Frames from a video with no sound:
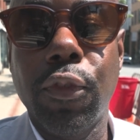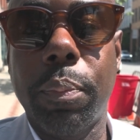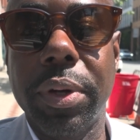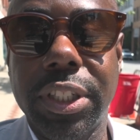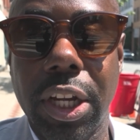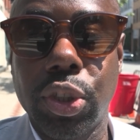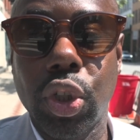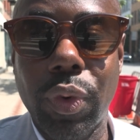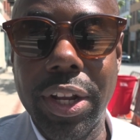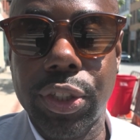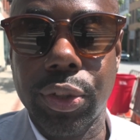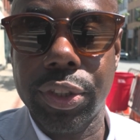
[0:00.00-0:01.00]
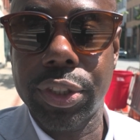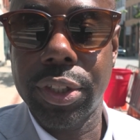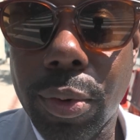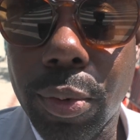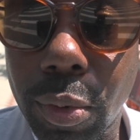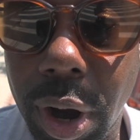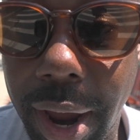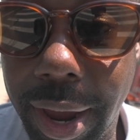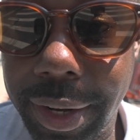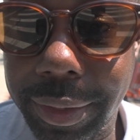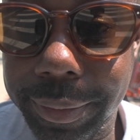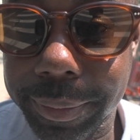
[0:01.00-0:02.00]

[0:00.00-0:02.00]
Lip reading: for potential renters, right?